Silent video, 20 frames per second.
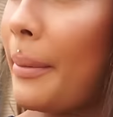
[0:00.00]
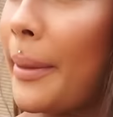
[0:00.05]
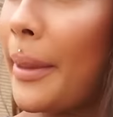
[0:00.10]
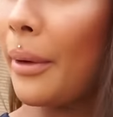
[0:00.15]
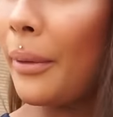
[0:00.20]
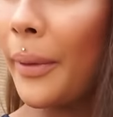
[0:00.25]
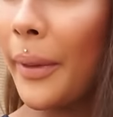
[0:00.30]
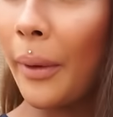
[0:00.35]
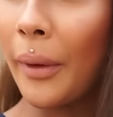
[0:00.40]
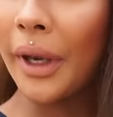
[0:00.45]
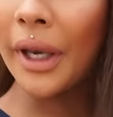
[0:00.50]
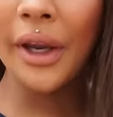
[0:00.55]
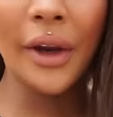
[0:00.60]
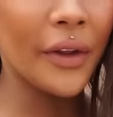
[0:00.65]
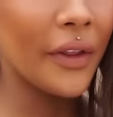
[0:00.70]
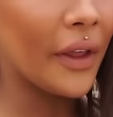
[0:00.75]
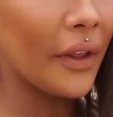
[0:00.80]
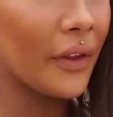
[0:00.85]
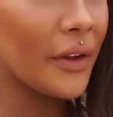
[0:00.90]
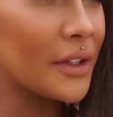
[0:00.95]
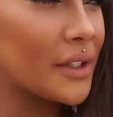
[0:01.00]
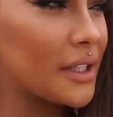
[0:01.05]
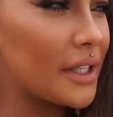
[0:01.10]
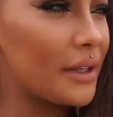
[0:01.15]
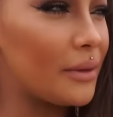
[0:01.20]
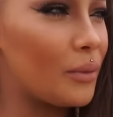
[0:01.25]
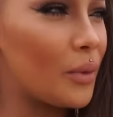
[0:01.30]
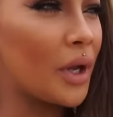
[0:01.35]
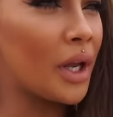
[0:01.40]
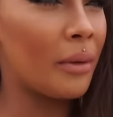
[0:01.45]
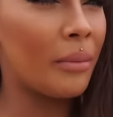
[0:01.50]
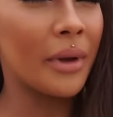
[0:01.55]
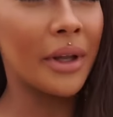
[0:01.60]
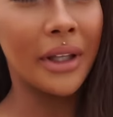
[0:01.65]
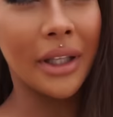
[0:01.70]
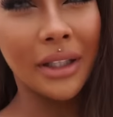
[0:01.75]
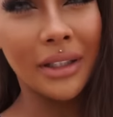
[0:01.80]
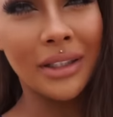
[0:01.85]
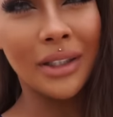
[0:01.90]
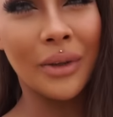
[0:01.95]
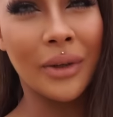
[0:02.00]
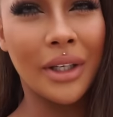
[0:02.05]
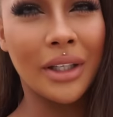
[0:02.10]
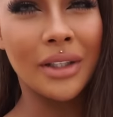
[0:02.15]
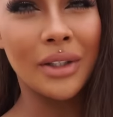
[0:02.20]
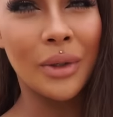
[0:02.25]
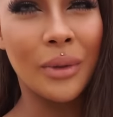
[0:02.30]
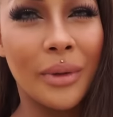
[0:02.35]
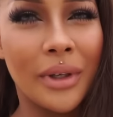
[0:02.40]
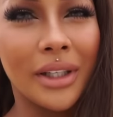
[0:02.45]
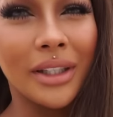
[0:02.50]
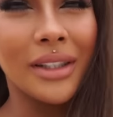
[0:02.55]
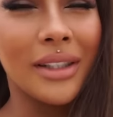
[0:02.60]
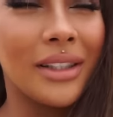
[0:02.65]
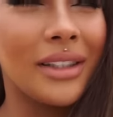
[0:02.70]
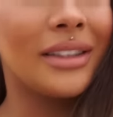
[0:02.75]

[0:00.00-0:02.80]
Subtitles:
the only one here that looks that way, but that's how it is always.